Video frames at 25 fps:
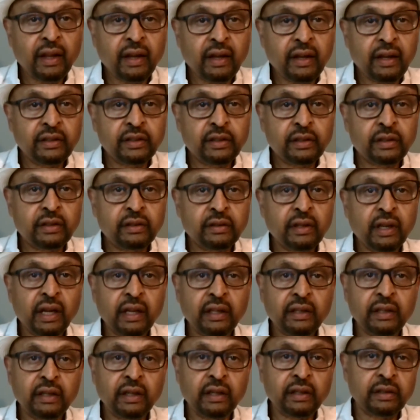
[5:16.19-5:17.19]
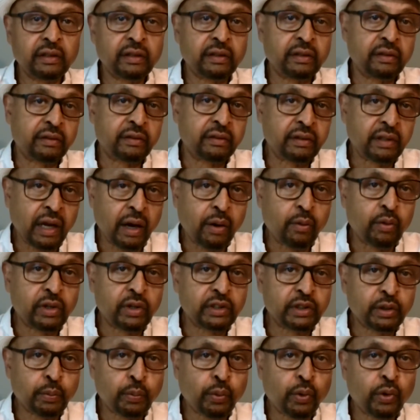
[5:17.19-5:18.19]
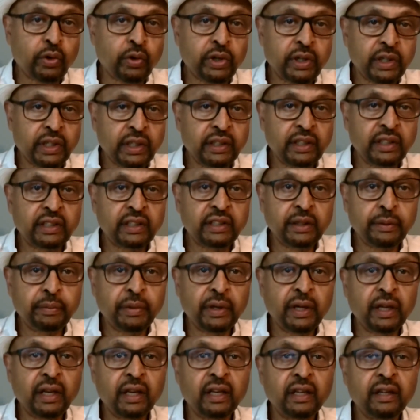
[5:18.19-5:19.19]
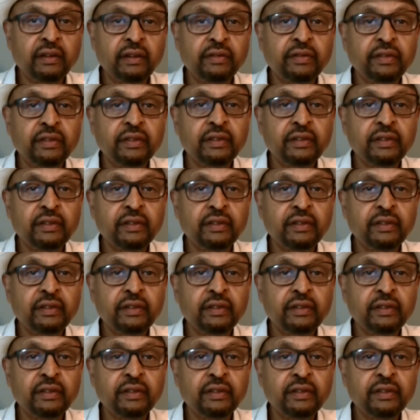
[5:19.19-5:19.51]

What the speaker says: and that were supporting the TPLF.